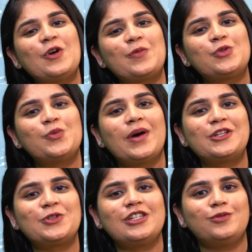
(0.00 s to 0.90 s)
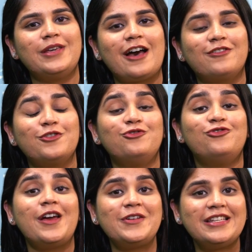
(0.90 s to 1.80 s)
everyone, today we have a
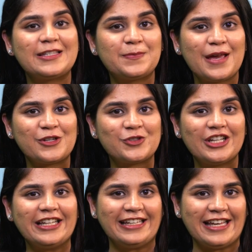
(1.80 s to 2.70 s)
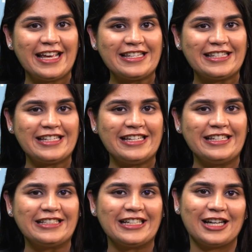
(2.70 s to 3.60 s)
very special guest
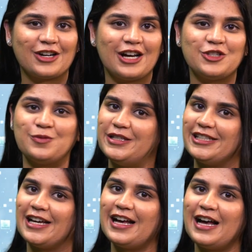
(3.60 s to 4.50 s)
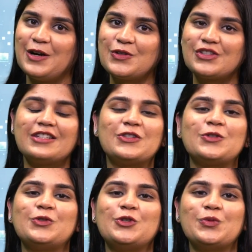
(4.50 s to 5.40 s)
in Kalaraj Media House, the
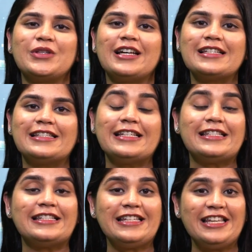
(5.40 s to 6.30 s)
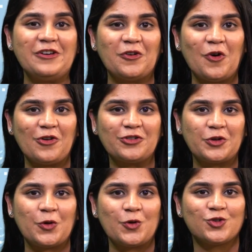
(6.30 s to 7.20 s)
studio with us, the CEO of
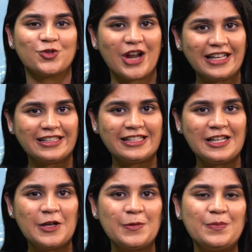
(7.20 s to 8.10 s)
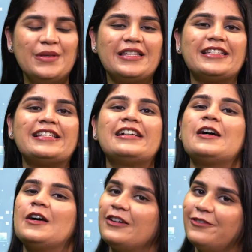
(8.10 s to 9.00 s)
Cod Tracker, Mr.
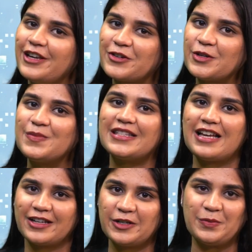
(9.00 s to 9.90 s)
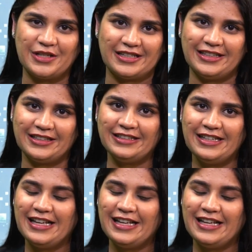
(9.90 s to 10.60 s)
Vikram Sager Pasala.